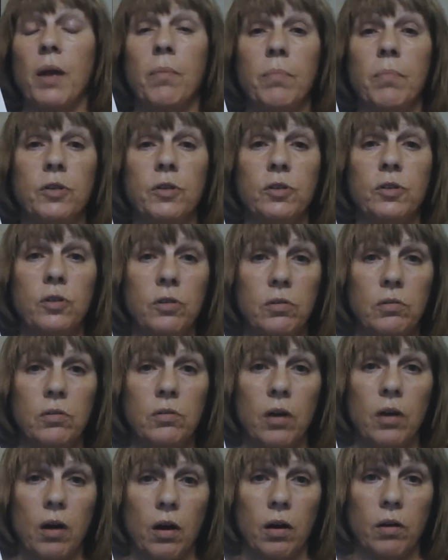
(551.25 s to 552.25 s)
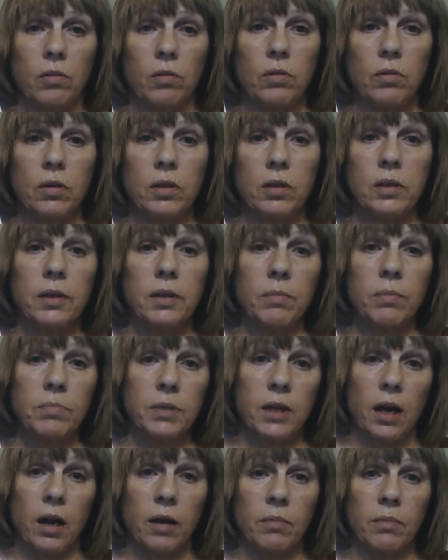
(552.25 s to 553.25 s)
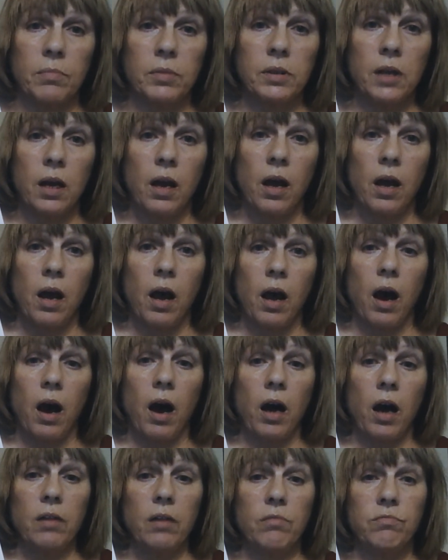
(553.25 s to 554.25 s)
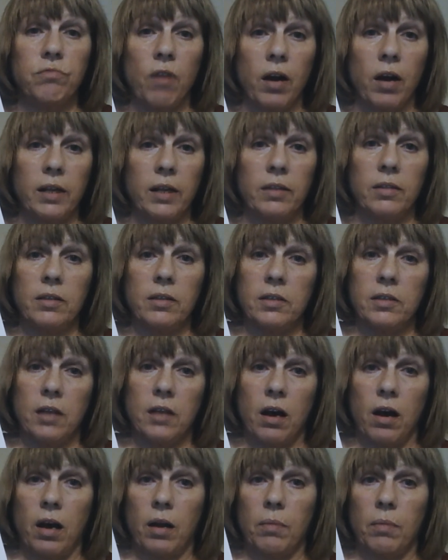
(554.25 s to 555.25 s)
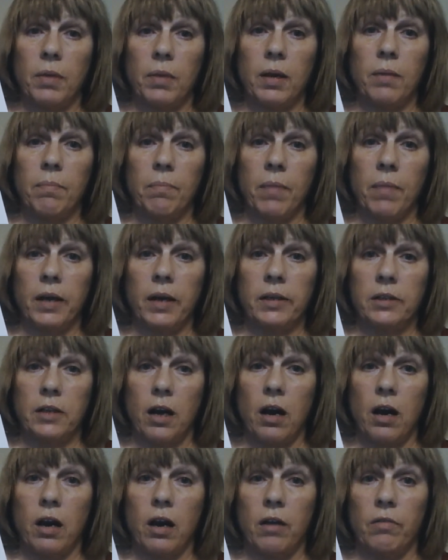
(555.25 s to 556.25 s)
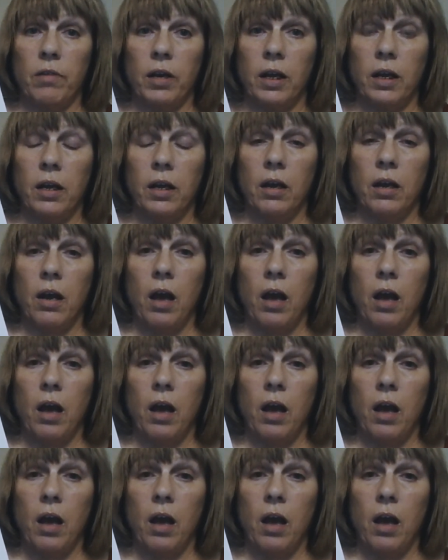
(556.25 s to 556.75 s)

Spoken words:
But do you know, sometimes I write the time in my diary